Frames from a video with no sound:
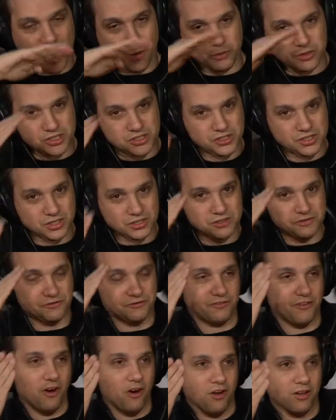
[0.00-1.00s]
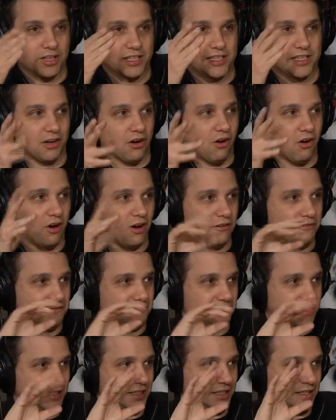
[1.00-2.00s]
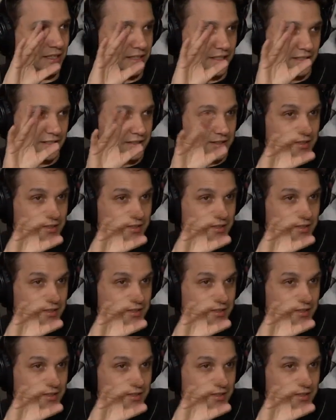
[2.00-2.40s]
I was just falling off the.